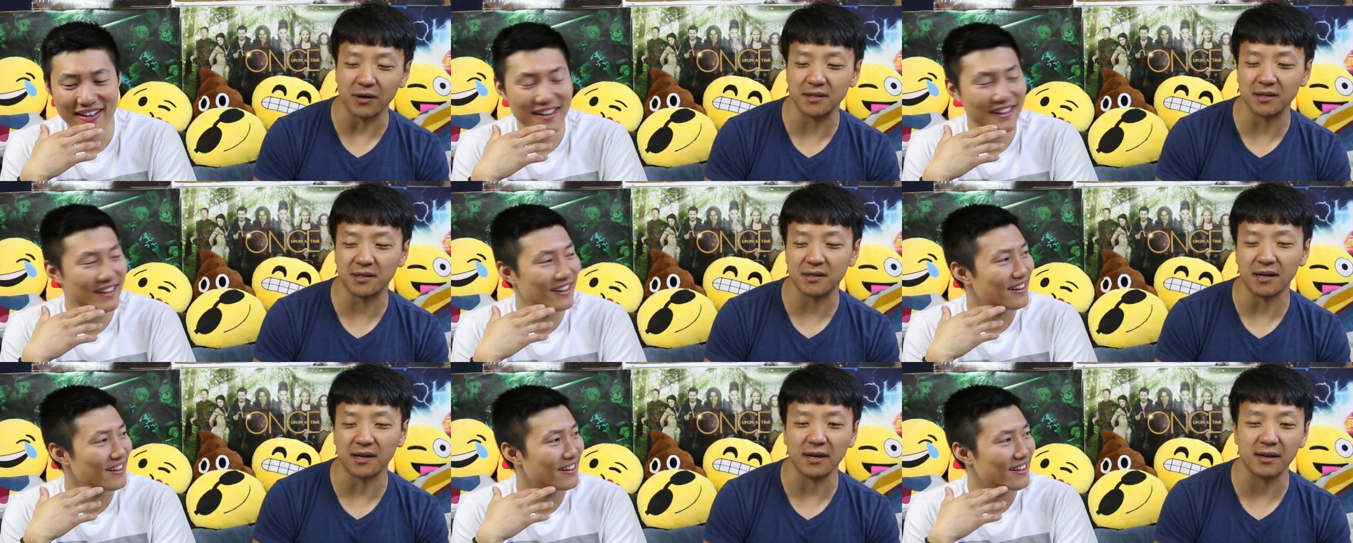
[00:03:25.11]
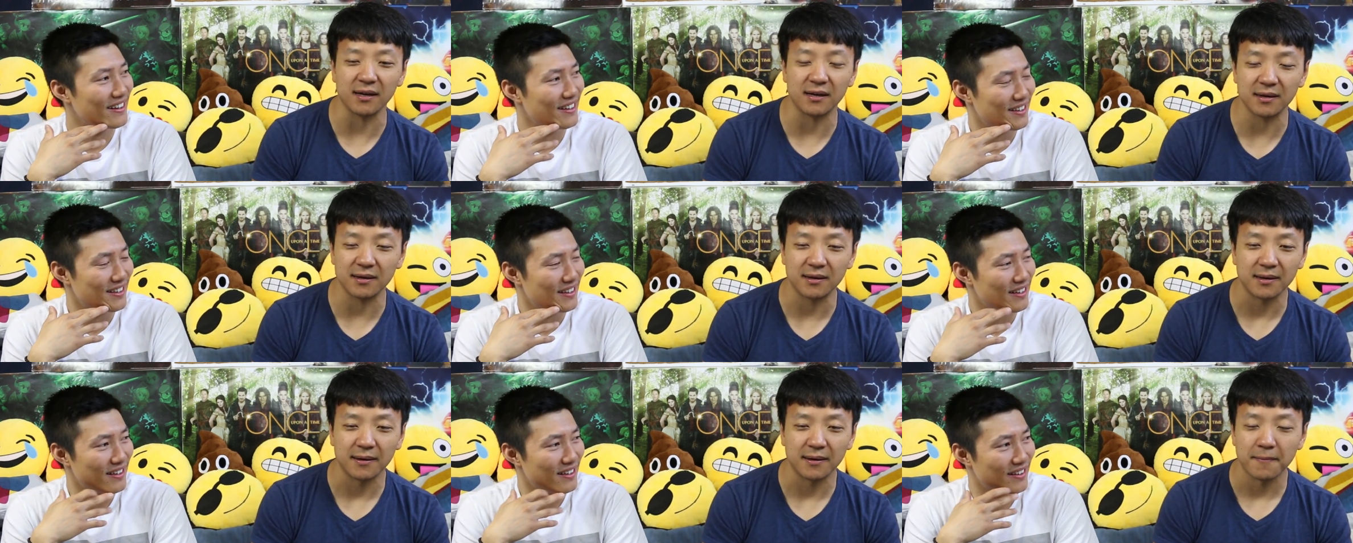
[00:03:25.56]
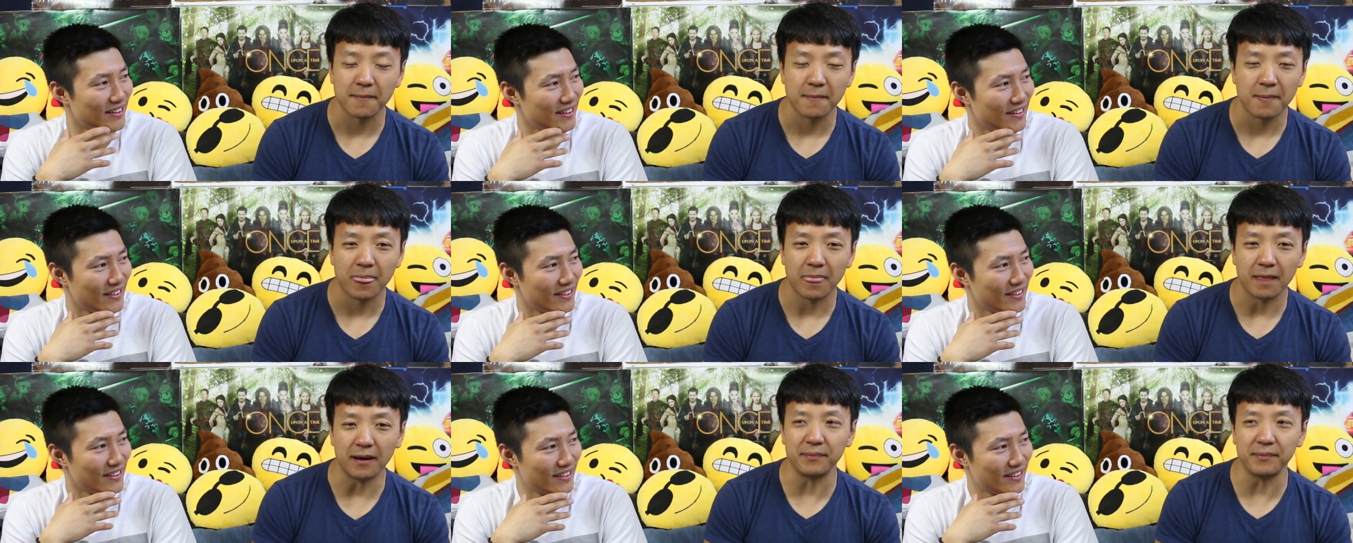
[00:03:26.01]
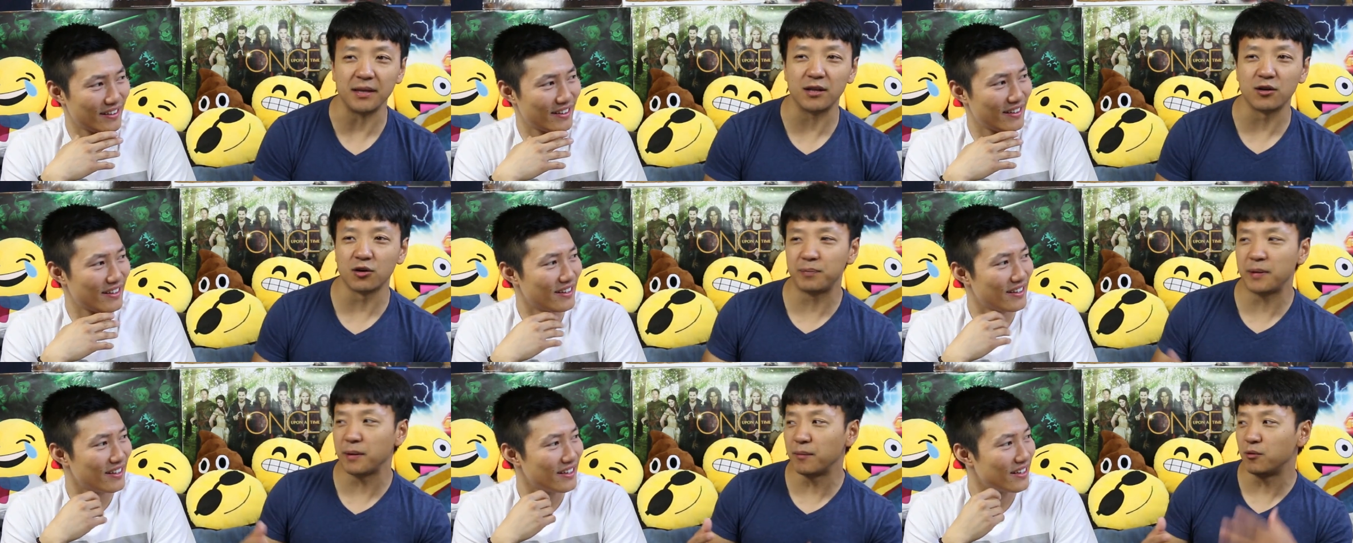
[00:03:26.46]
Speaker 1: It's just like I mean,
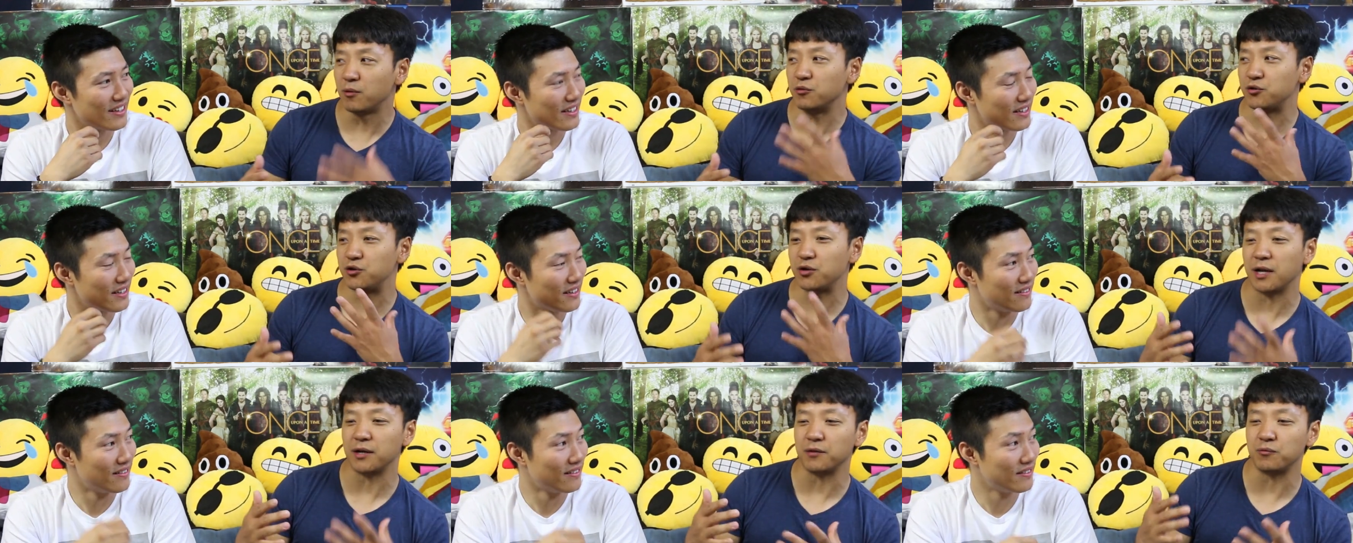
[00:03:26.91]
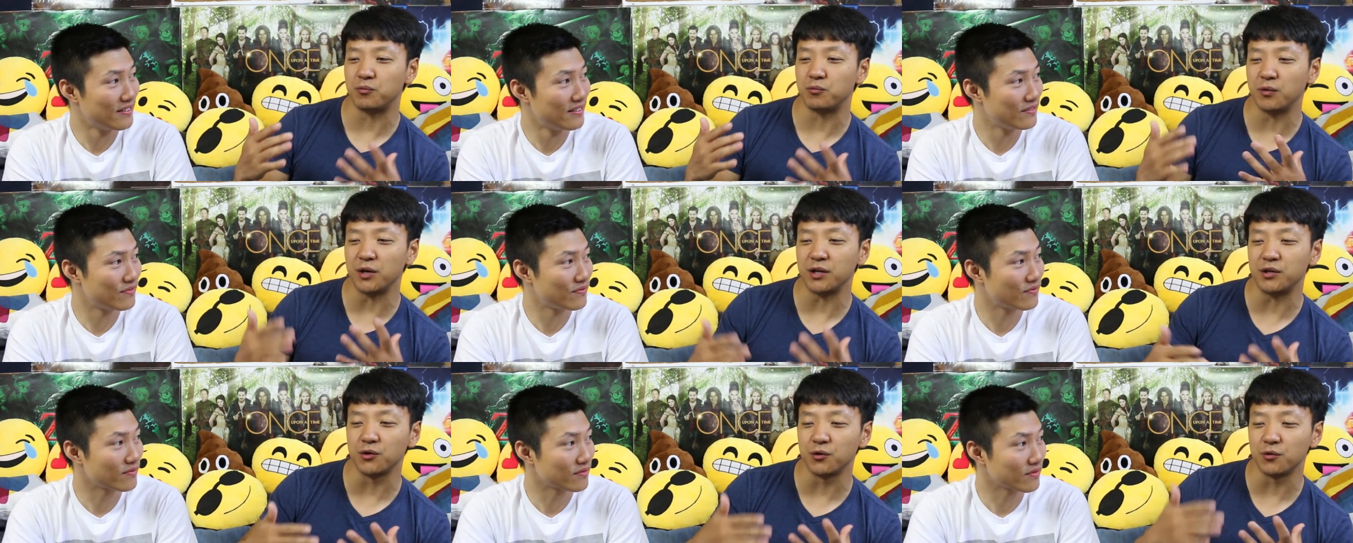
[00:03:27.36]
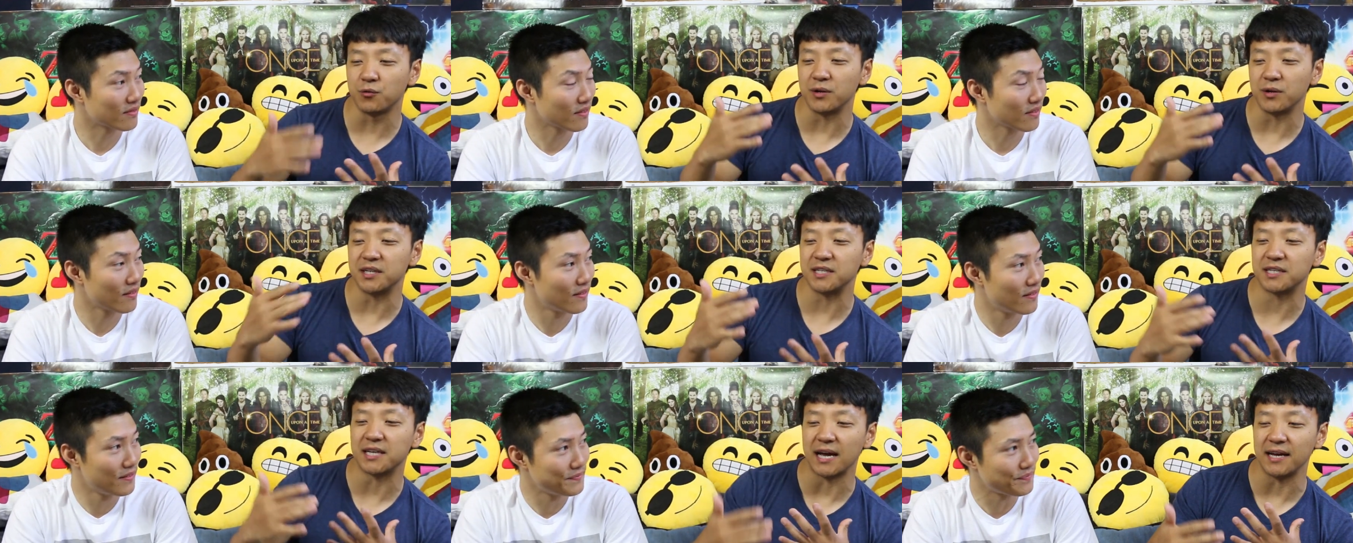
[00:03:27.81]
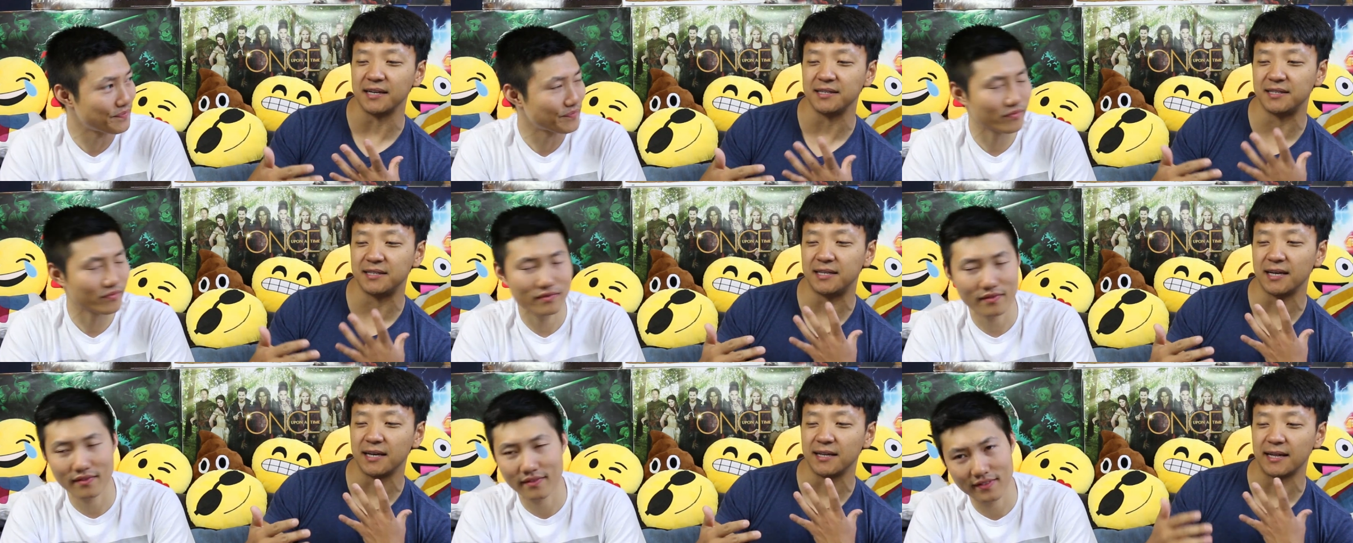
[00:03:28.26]
there are people who try to redo what this
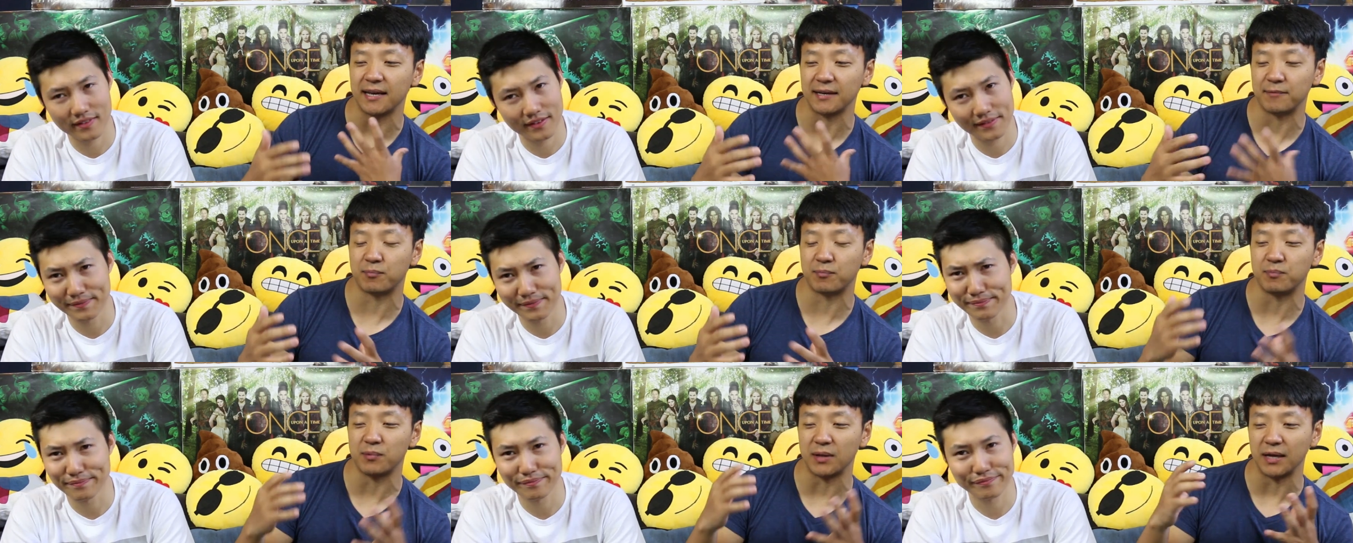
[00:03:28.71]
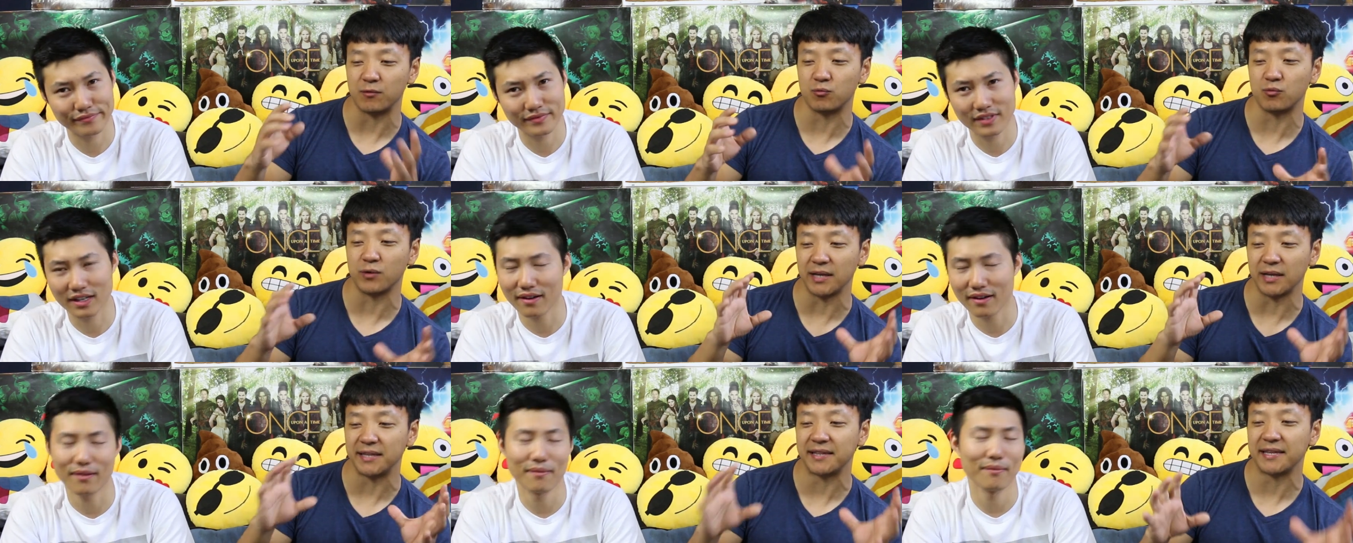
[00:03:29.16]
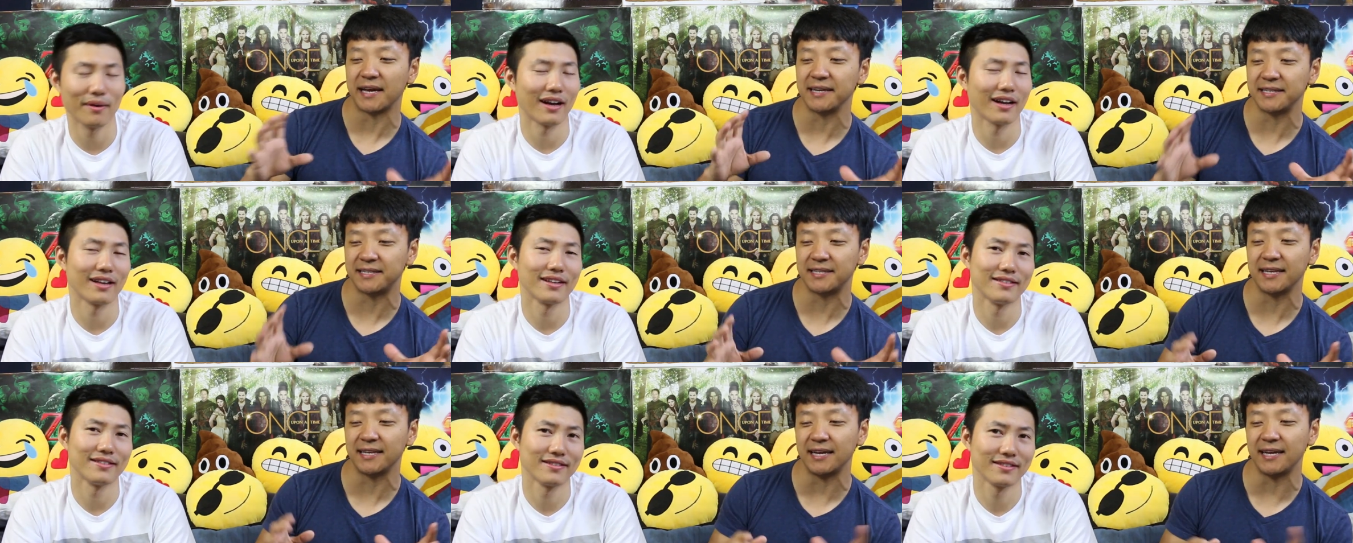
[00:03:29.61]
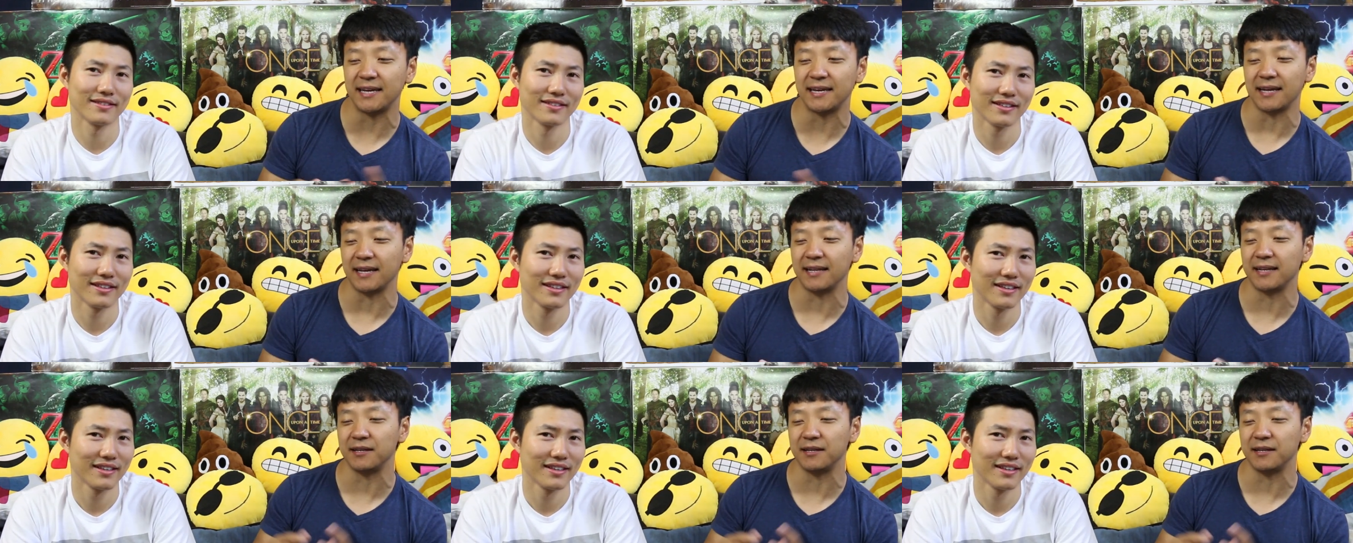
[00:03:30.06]
guy did, like like really Come nicely, on.